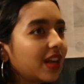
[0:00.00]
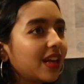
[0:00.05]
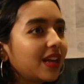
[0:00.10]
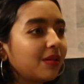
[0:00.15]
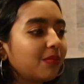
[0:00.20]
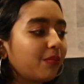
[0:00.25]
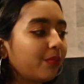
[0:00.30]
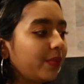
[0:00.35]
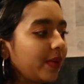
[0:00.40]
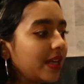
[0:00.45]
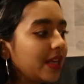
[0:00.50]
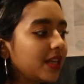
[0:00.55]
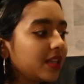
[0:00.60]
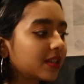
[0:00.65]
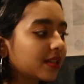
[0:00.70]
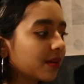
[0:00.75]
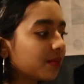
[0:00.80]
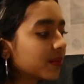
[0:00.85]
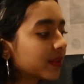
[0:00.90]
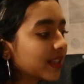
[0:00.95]
it be
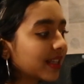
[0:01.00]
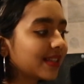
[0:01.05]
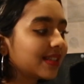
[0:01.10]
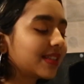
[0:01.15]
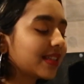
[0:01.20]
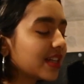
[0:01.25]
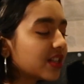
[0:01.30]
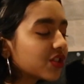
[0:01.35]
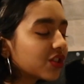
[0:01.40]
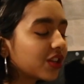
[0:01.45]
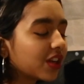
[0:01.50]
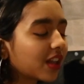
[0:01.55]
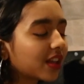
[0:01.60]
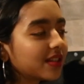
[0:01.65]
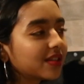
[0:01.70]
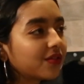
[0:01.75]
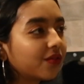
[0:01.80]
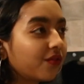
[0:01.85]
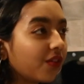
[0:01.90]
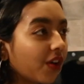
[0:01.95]
some sensationalized